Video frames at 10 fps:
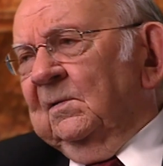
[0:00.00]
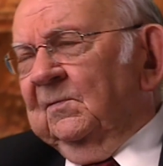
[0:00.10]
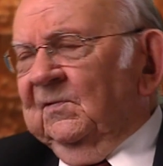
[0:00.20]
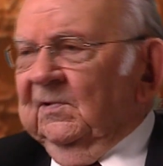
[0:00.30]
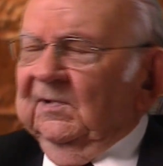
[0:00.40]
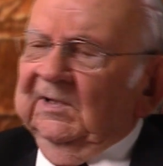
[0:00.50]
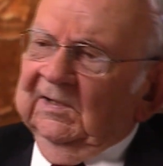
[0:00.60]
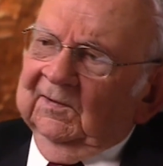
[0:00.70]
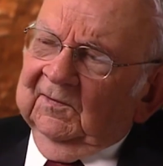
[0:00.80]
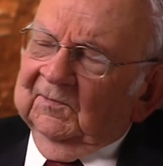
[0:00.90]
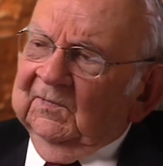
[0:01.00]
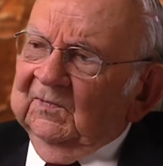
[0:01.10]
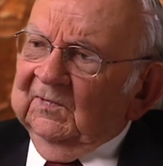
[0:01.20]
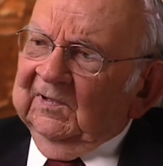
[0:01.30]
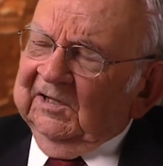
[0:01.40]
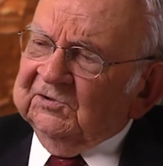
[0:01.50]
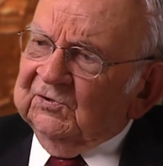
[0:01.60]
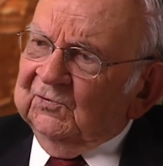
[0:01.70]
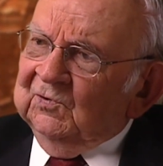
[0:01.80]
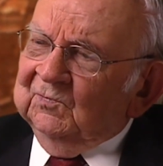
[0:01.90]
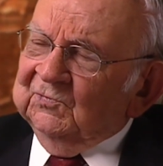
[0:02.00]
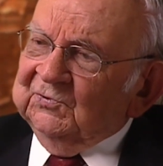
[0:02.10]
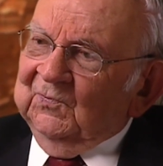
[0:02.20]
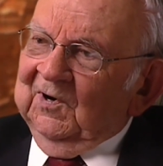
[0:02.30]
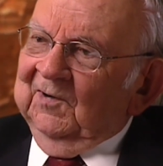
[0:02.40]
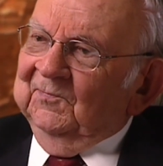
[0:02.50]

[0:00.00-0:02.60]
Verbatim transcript: the uh, lecture rooms were,